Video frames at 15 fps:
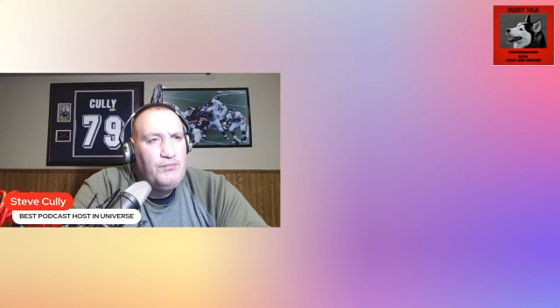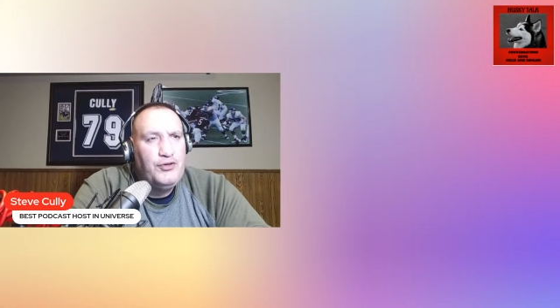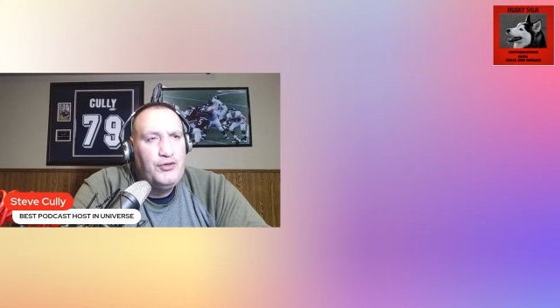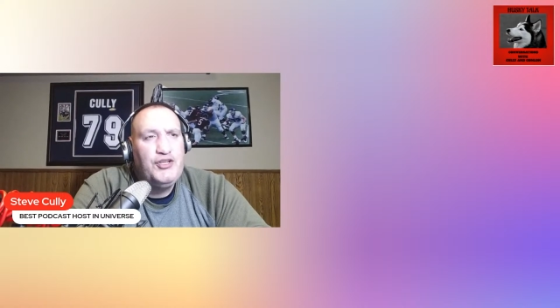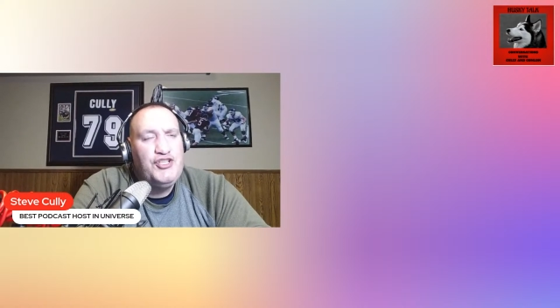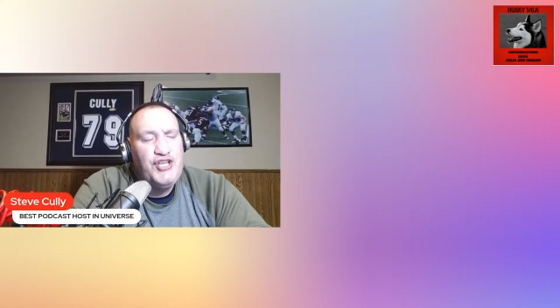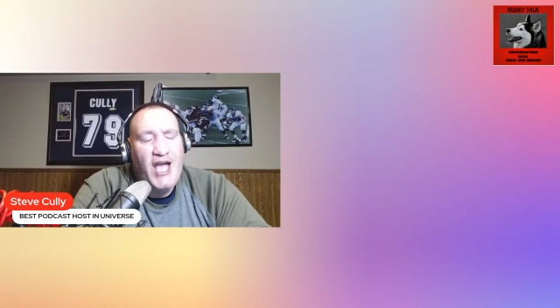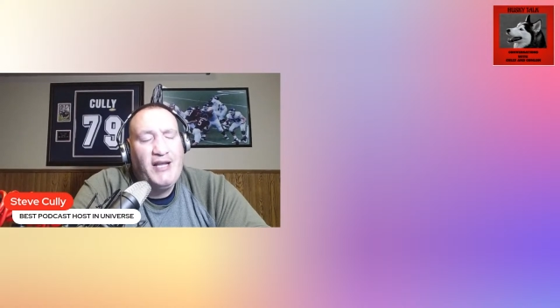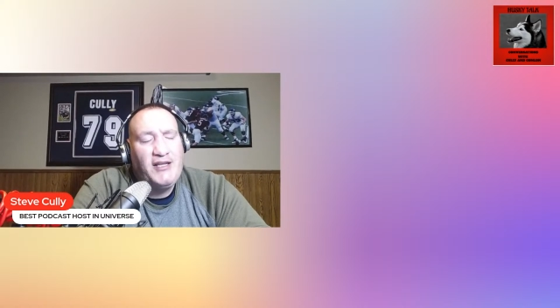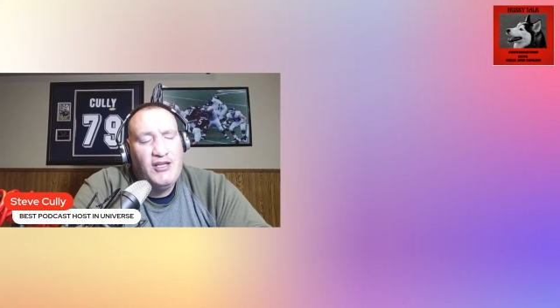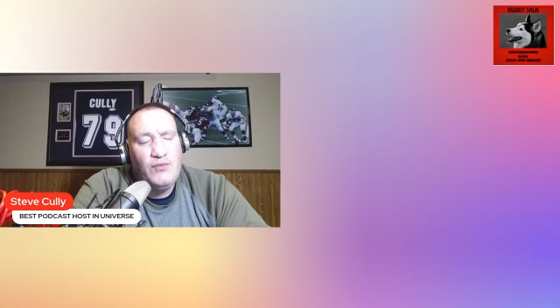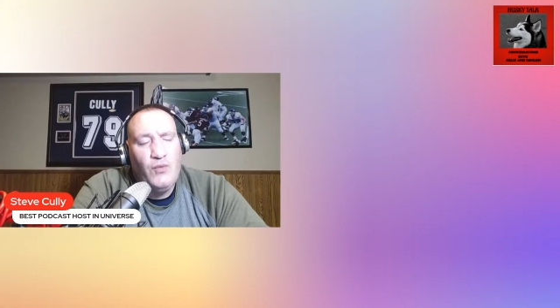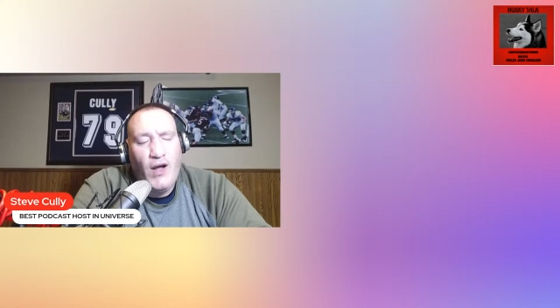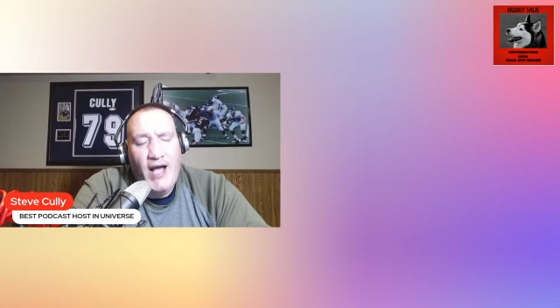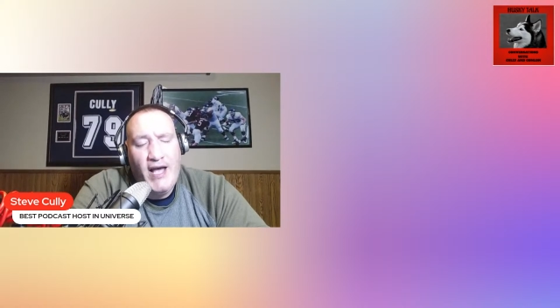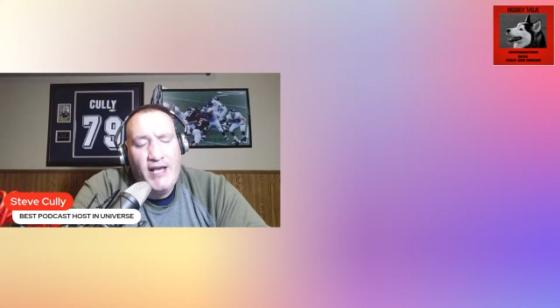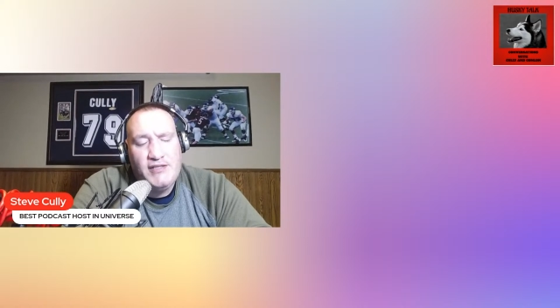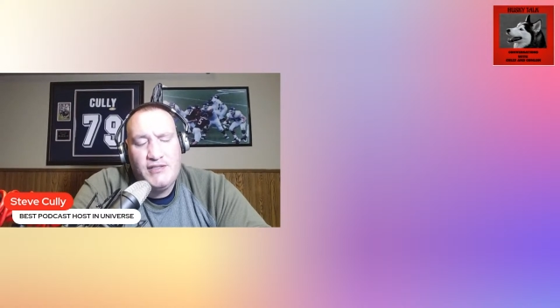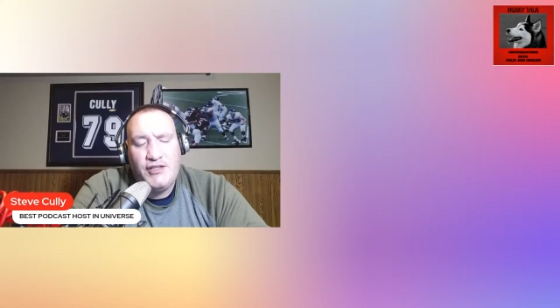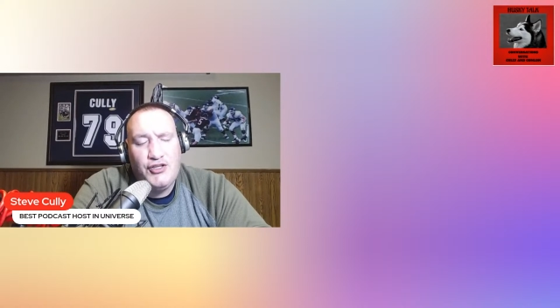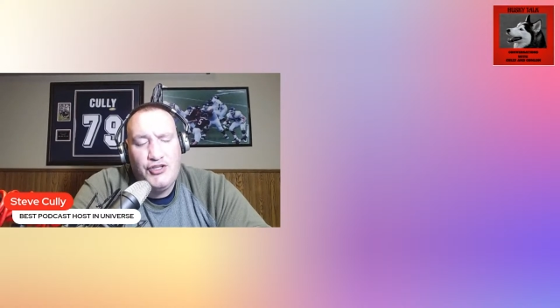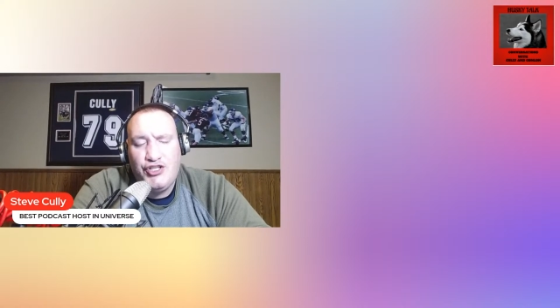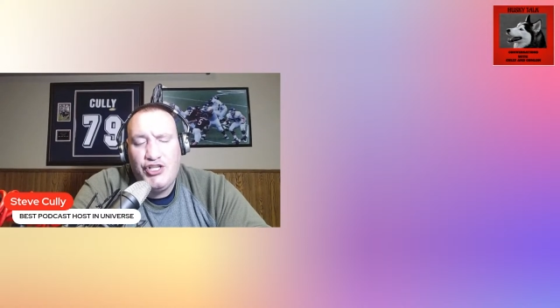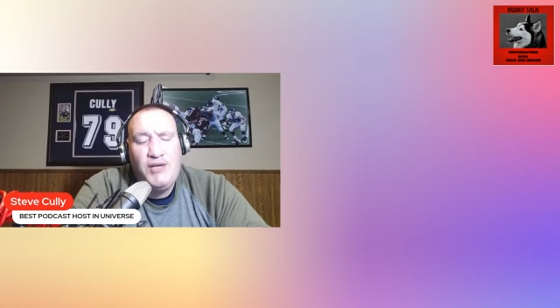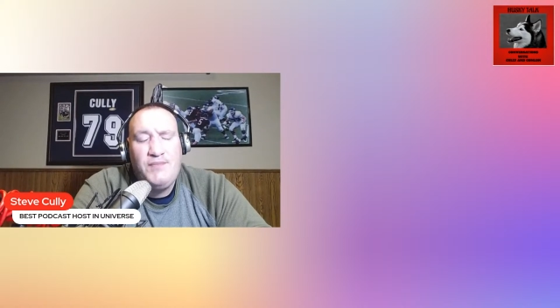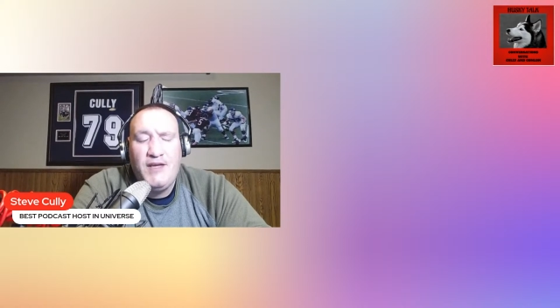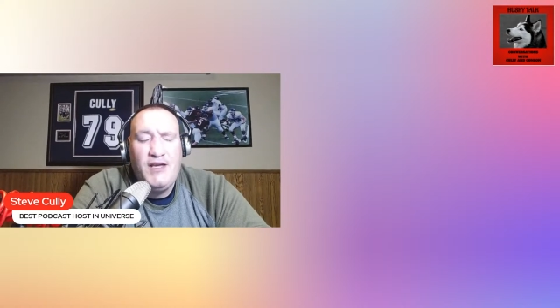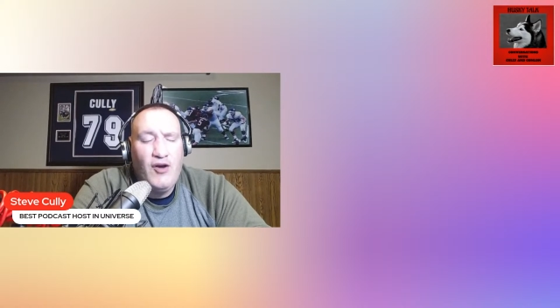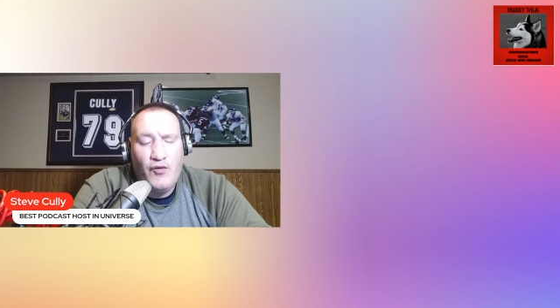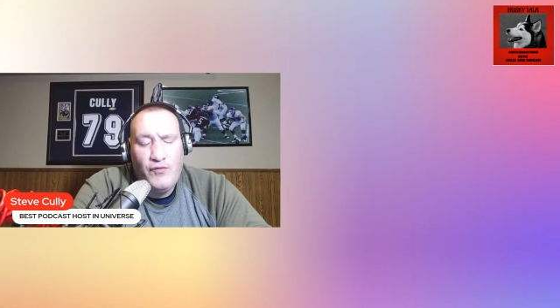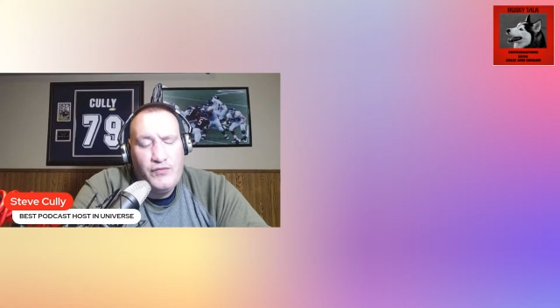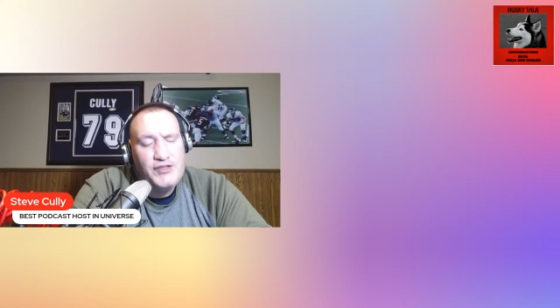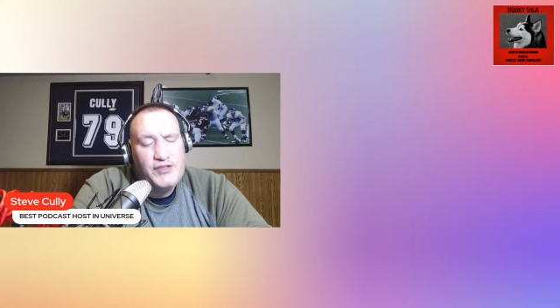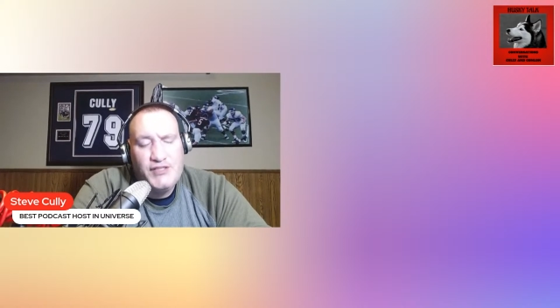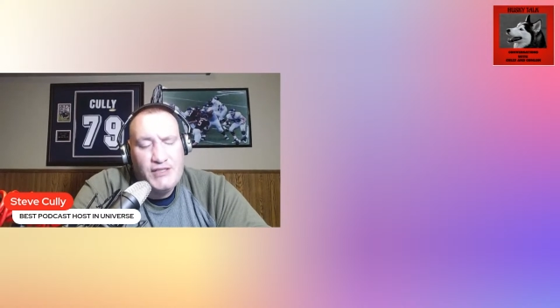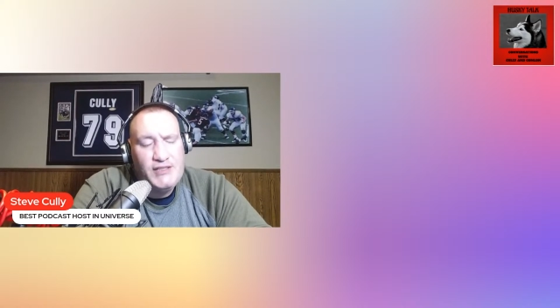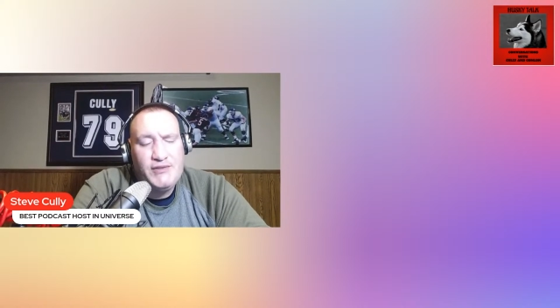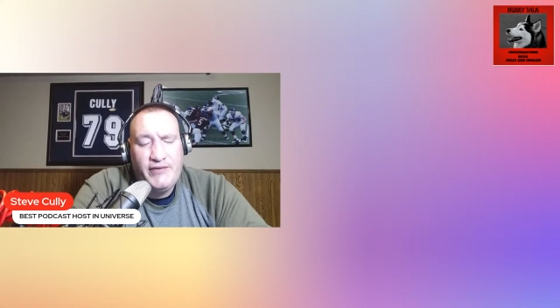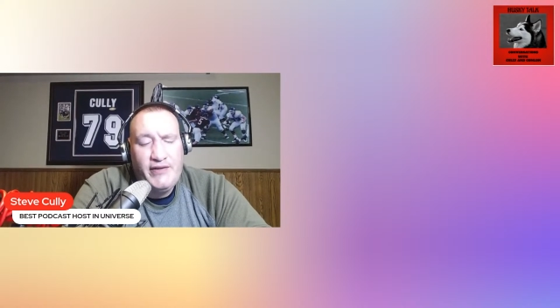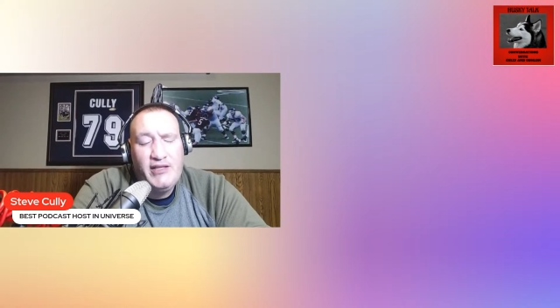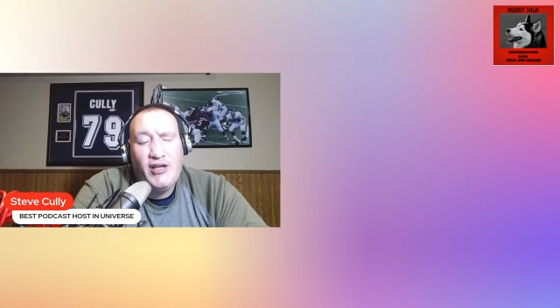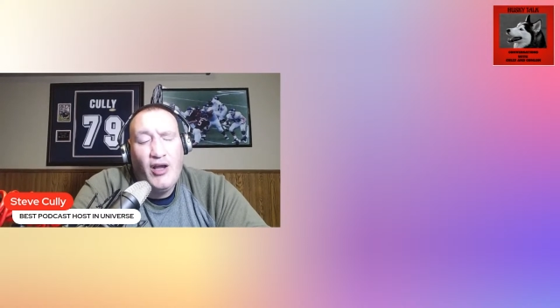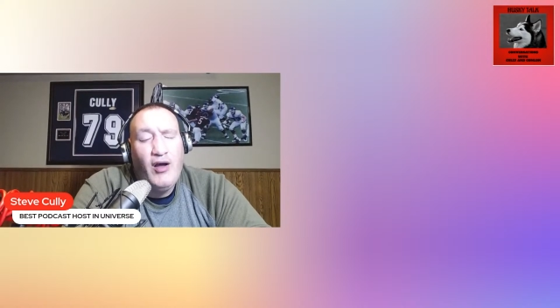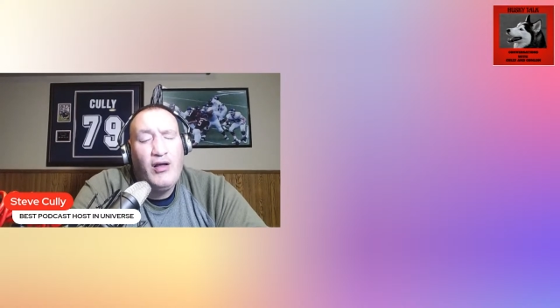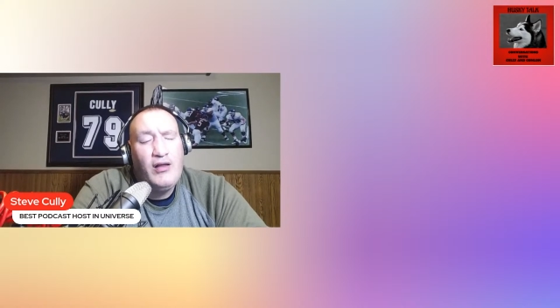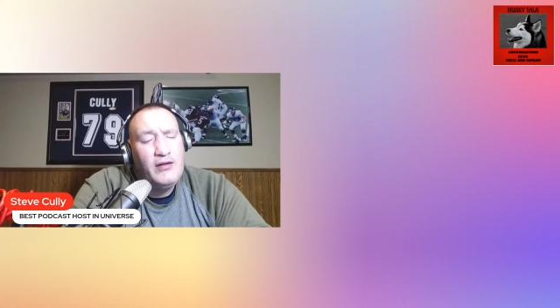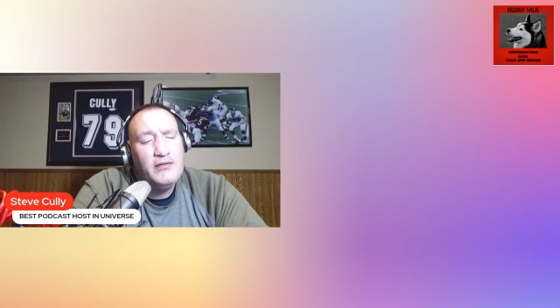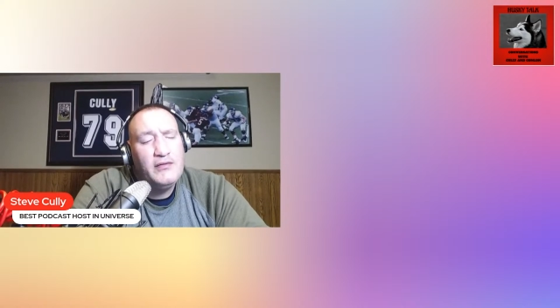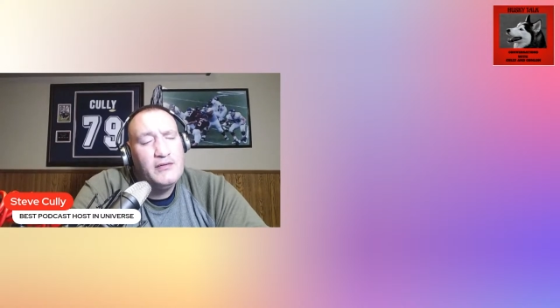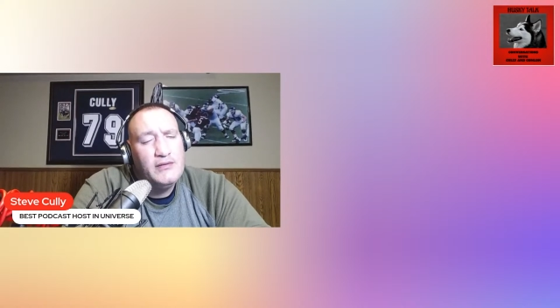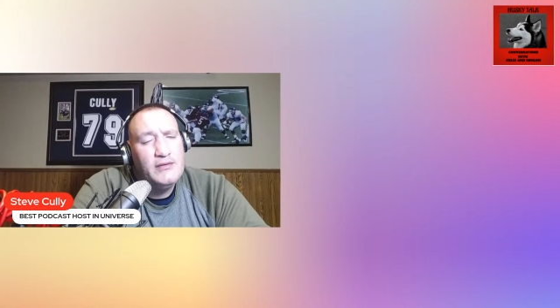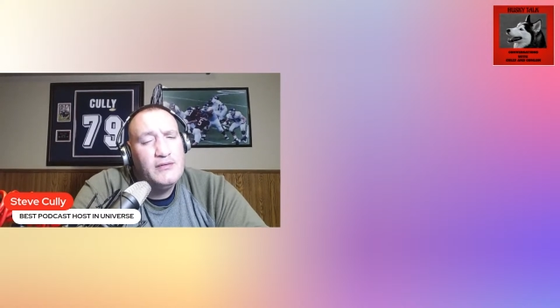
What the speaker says: projected wise, could she be over 6 feet tall?